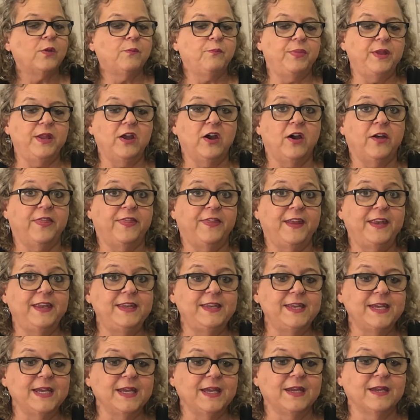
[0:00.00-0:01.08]
Be
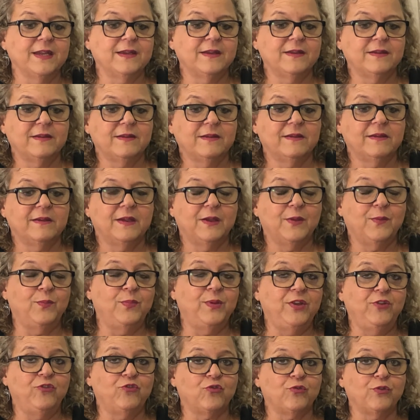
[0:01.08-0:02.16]
authentic,
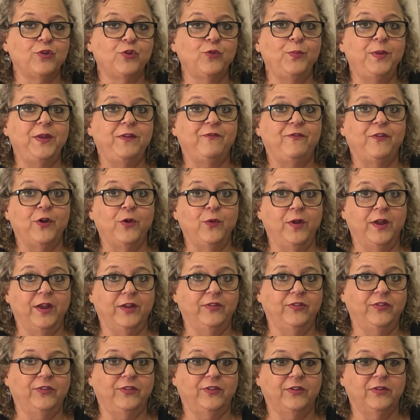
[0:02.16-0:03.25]
be true, be
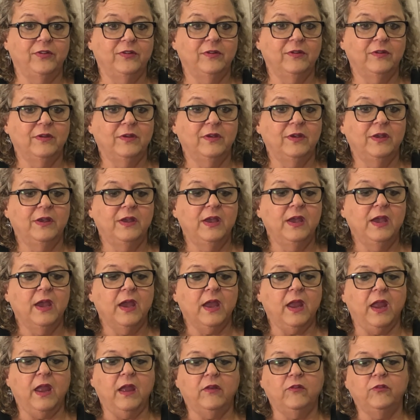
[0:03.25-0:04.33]
focused,
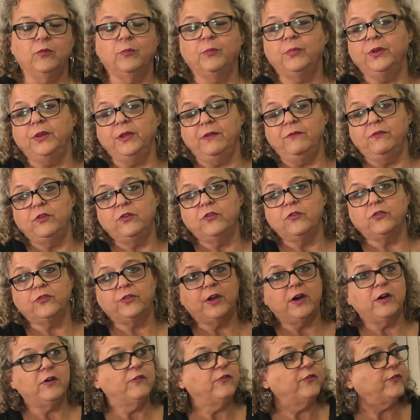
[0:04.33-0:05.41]
and believe in
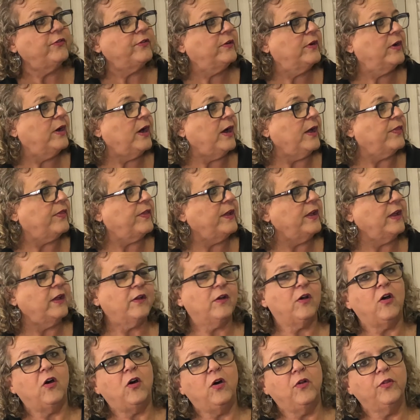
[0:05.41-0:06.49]
yourself. I think
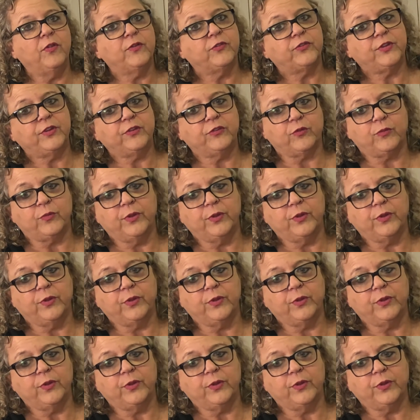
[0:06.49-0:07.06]
all those things are